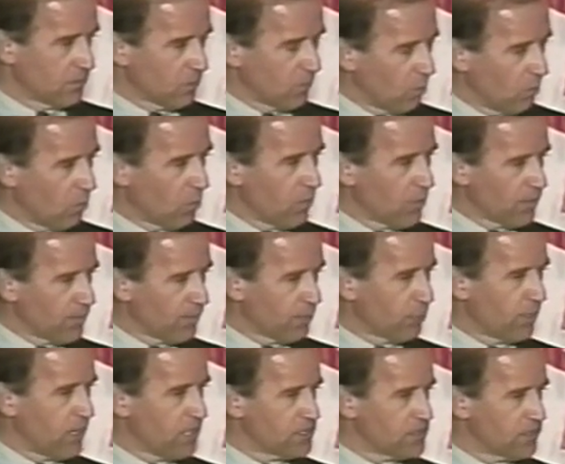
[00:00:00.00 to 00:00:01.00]
or the
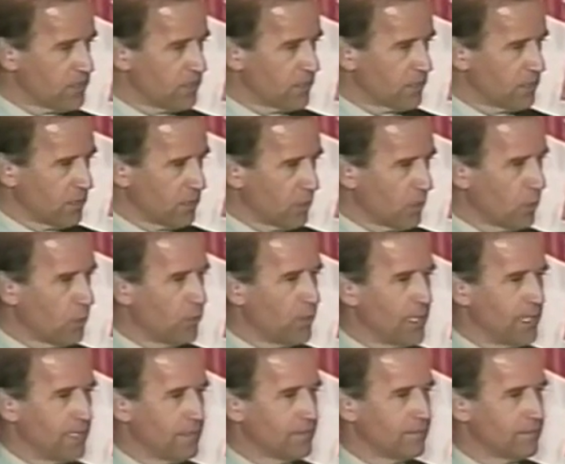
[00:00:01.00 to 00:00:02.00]
president
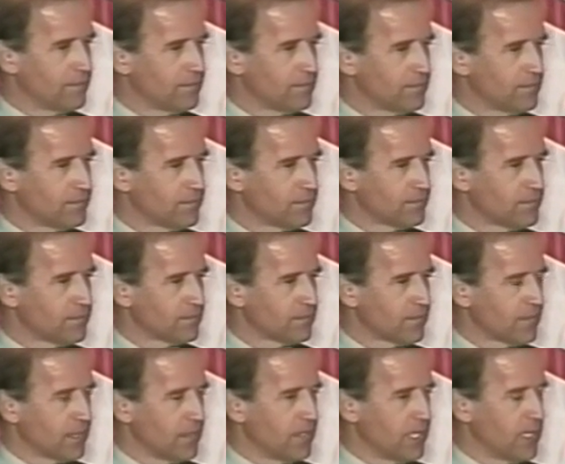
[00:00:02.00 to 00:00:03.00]
concluding
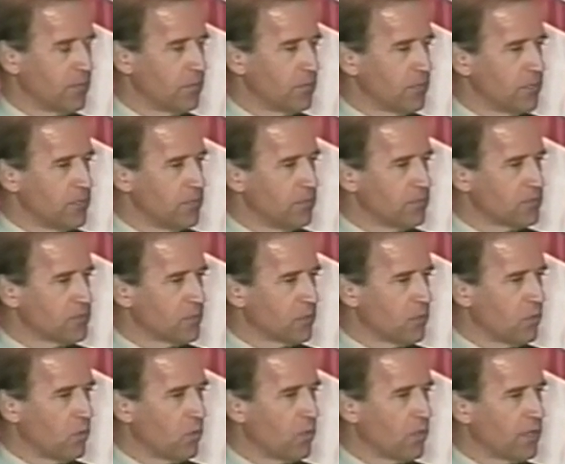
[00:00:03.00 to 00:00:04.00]
that he will use the
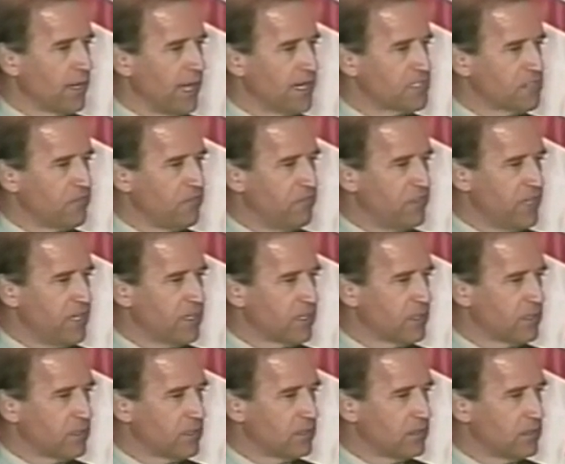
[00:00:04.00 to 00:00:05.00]
court as a
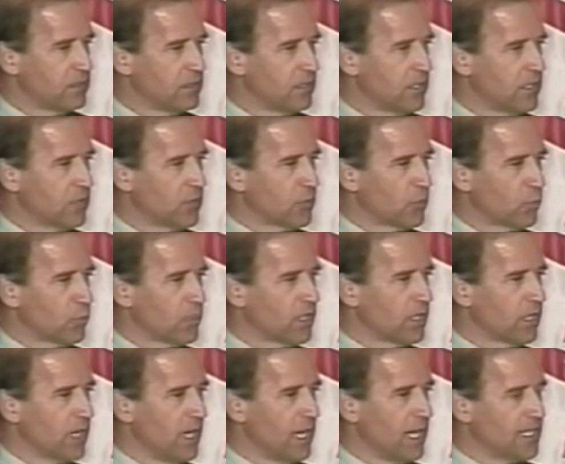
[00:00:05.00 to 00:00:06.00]
vehicle to
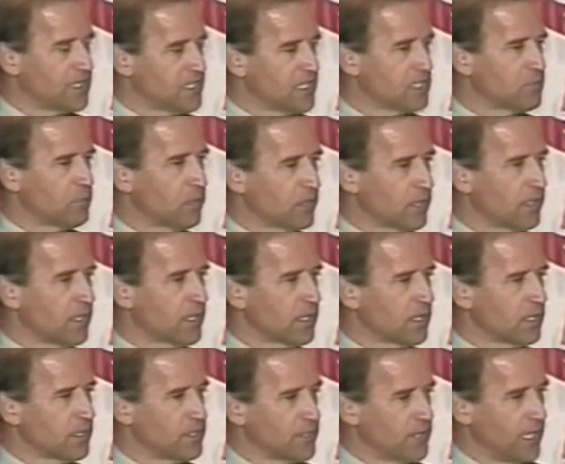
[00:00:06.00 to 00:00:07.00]
realize his
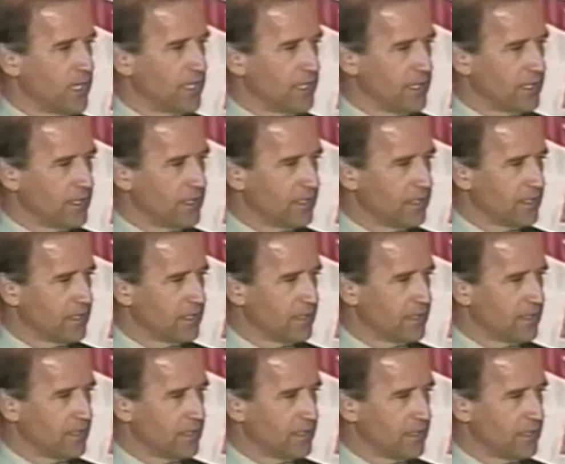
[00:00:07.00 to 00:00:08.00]
political agenda.
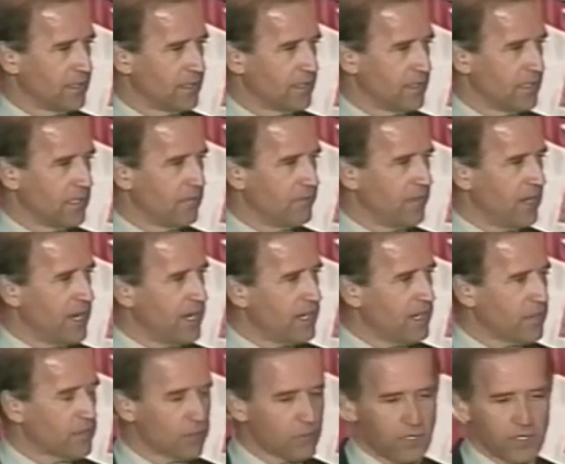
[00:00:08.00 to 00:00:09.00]
If any
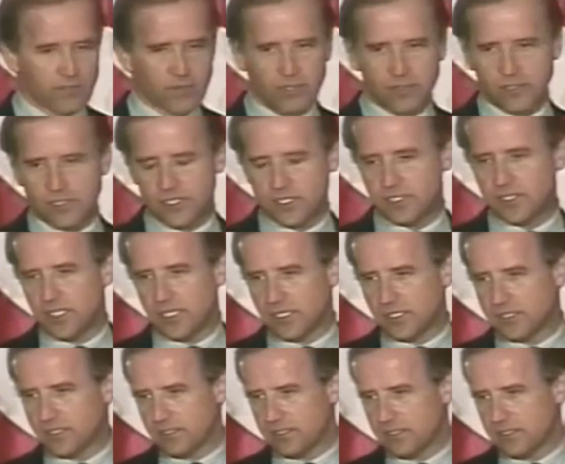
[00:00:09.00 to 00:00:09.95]
three of those exist,